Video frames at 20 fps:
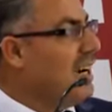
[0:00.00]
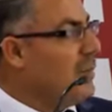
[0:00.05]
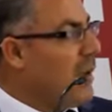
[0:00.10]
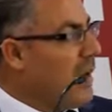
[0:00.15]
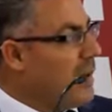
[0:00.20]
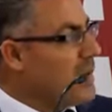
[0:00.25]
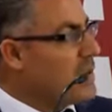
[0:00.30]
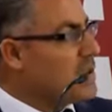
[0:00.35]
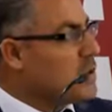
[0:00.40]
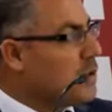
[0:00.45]

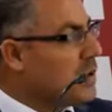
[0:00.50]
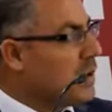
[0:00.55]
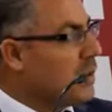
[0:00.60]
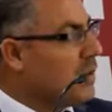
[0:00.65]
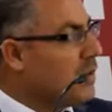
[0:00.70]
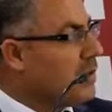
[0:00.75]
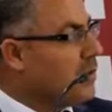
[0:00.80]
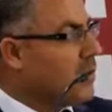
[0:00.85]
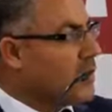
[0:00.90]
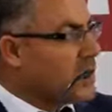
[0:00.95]
Maybe it's
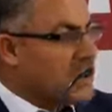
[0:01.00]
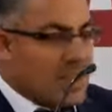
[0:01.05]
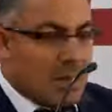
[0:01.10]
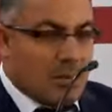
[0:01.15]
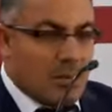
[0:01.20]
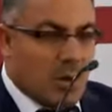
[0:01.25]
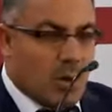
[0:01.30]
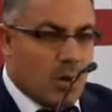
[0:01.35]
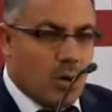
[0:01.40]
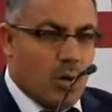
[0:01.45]
suitable for
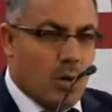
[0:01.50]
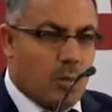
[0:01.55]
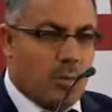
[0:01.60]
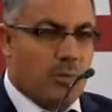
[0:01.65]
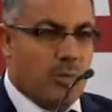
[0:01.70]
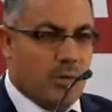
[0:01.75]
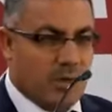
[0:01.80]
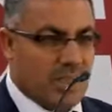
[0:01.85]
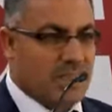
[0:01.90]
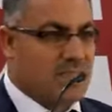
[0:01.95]
some
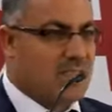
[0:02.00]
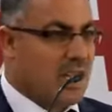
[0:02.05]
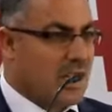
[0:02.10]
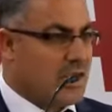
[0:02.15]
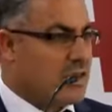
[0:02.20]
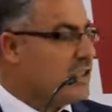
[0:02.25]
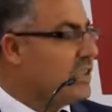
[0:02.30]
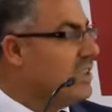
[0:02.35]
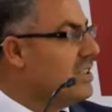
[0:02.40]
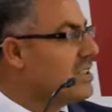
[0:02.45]
group
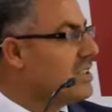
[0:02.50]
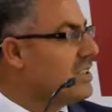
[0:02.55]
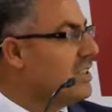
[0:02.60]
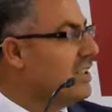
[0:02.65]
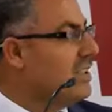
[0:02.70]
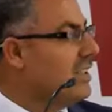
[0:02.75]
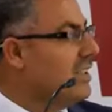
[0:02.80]
discussions.